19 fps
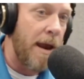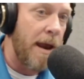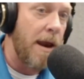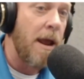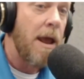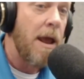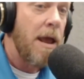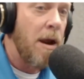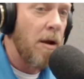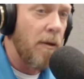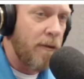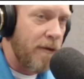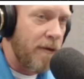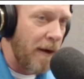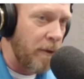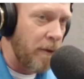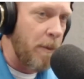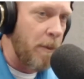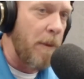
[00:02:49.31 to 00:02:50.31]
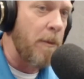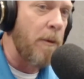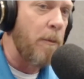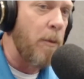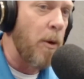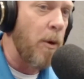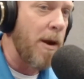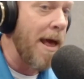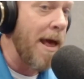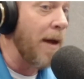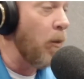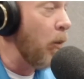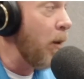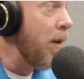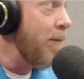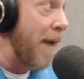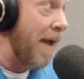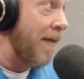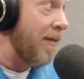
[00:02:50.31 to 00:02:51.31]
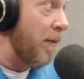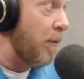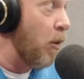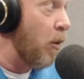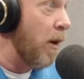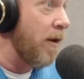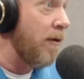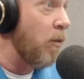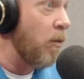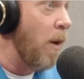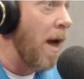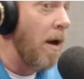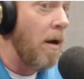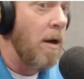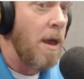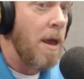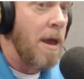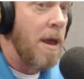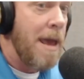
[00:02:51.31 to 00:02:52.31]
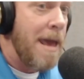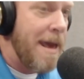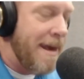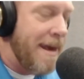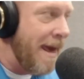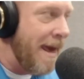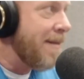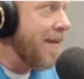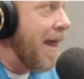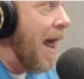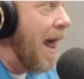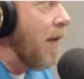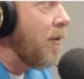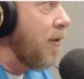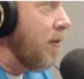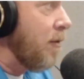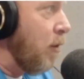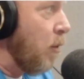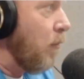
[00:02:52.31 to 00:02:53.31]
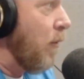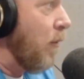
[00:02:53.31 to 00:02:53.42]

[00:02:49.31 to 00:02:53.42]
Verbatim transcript: And you know, several people pointed out, and we made the point as well. He kicked at altitude.